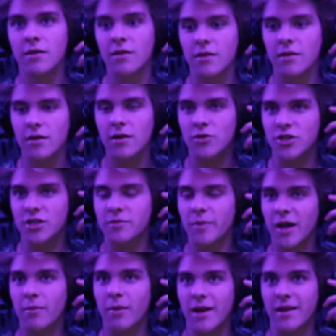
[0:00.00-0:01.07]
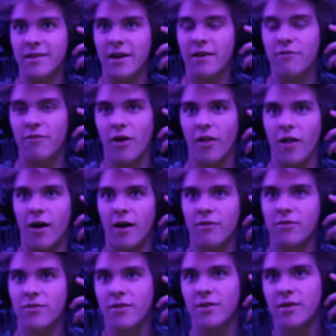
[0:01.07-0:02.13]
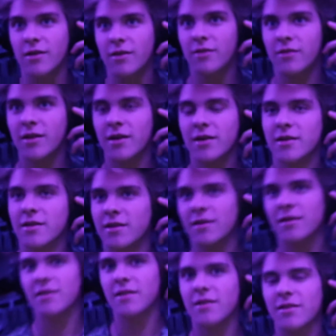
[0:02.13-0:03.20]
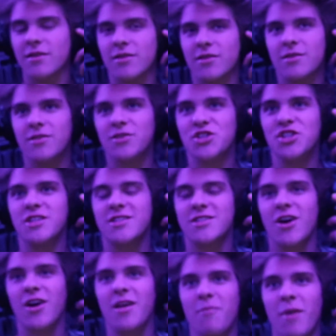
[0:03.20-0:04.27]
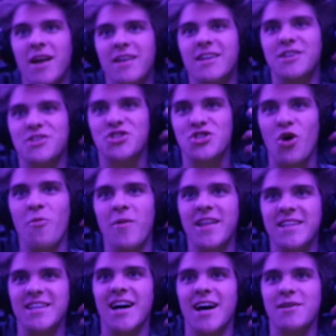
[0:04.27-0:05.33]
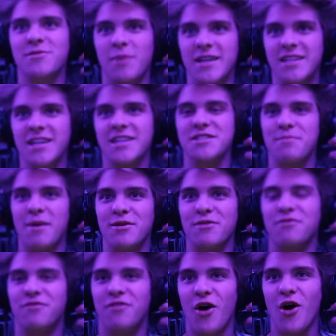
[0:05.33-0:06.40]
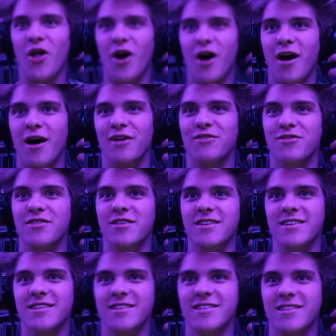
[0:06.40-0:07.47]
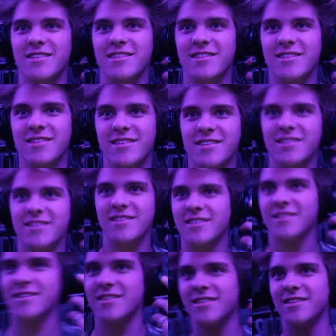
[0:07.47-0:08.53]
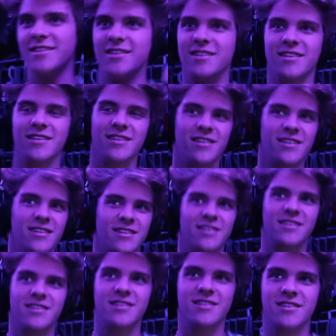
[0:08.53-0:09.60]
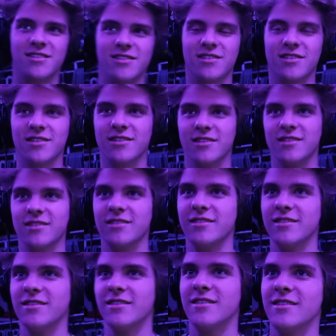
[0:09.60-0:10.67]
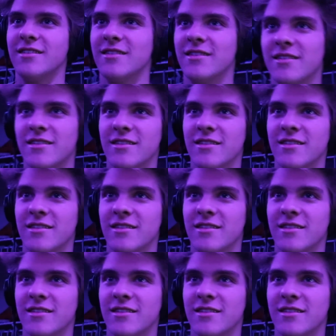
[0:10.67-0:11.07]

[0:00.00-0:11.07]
No, she's making my dick fall off. It's not a flex. She's sucking my dick so many times, my dick is about to fall off. Damn, dude, she must be breaking your, her cranium on your, like, pelvic